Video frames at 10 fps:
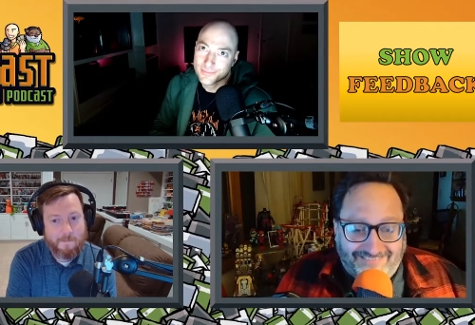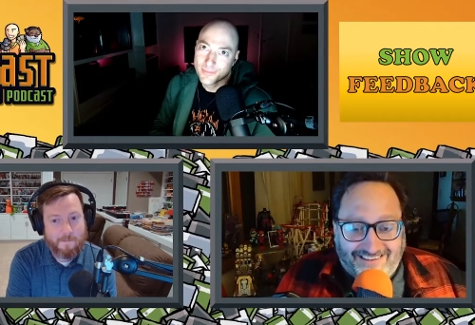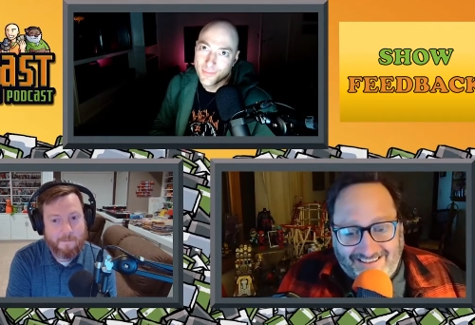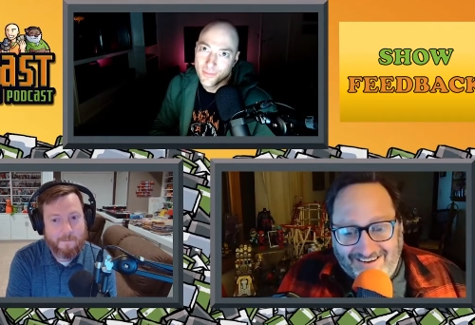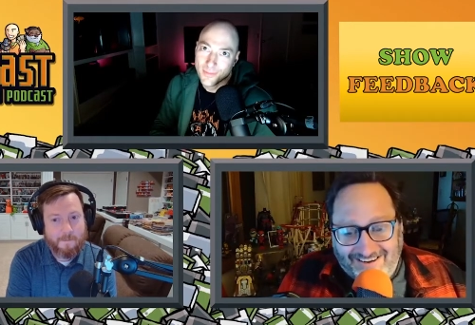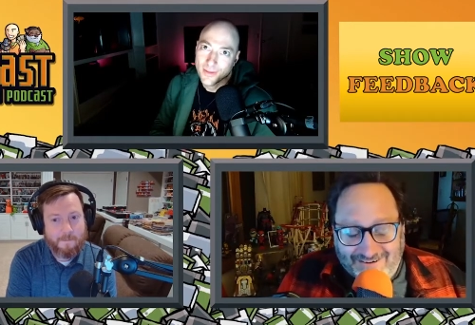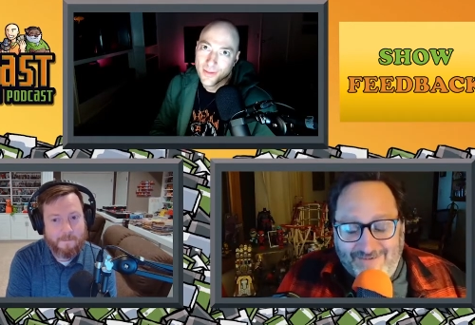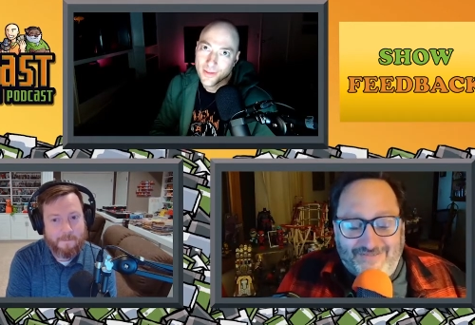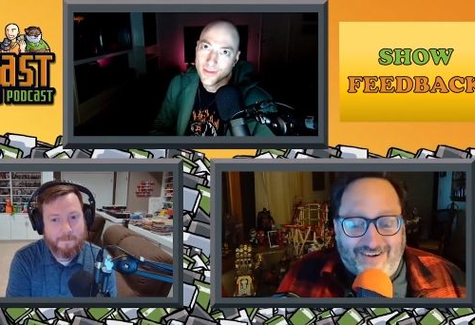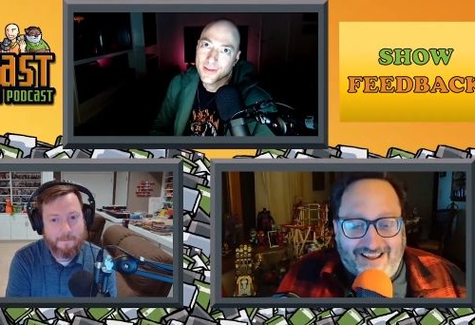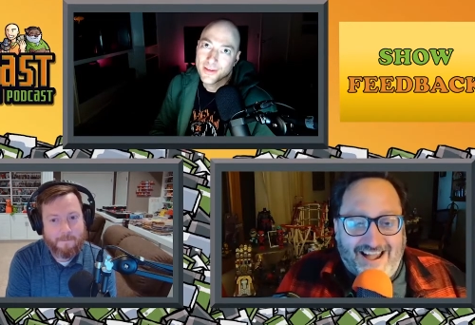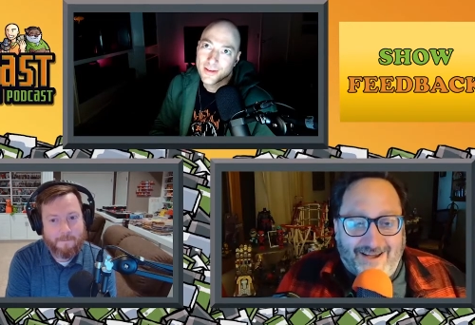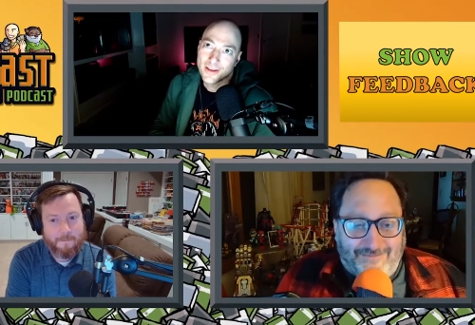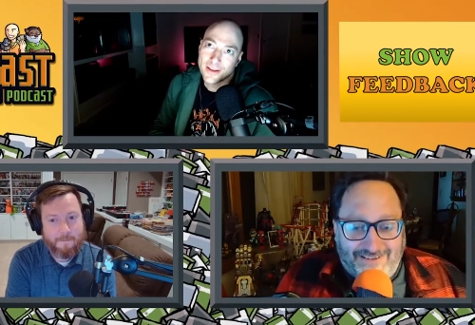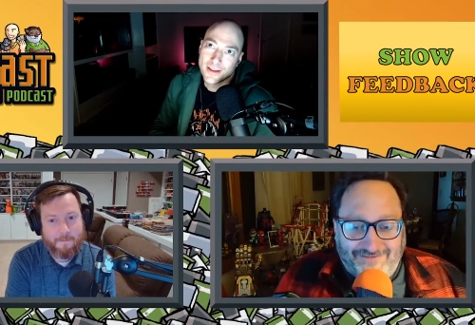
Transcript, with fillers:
Speaker 1: And I'm going to be very happy